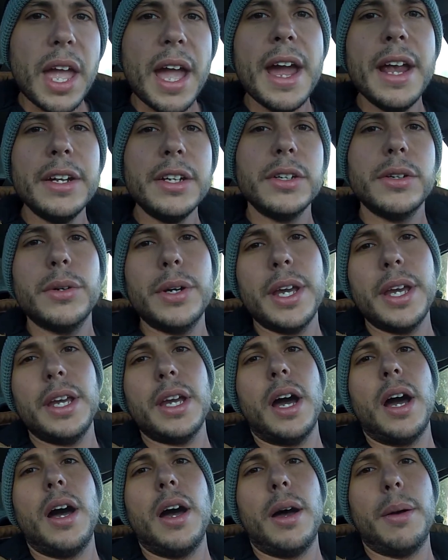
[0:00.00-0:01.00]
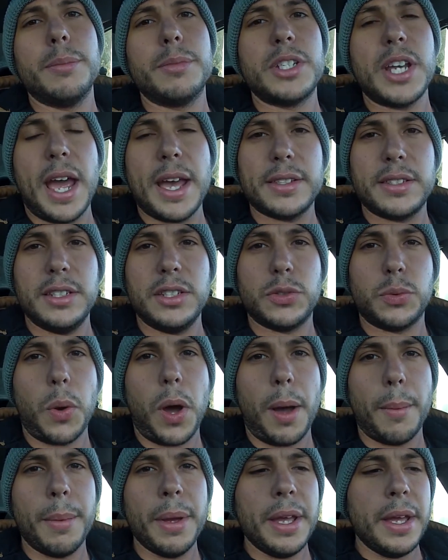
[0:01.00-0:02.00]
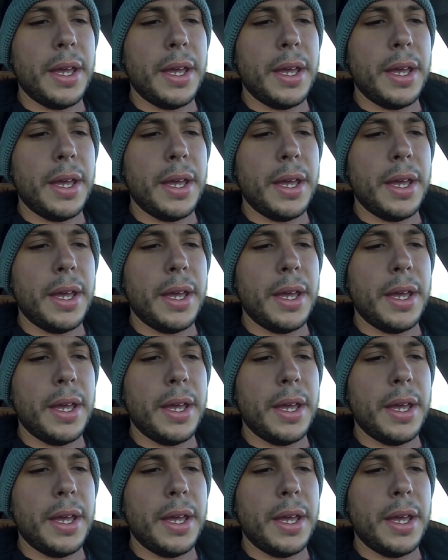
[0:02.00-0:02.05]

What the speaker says: and do a chassis swap.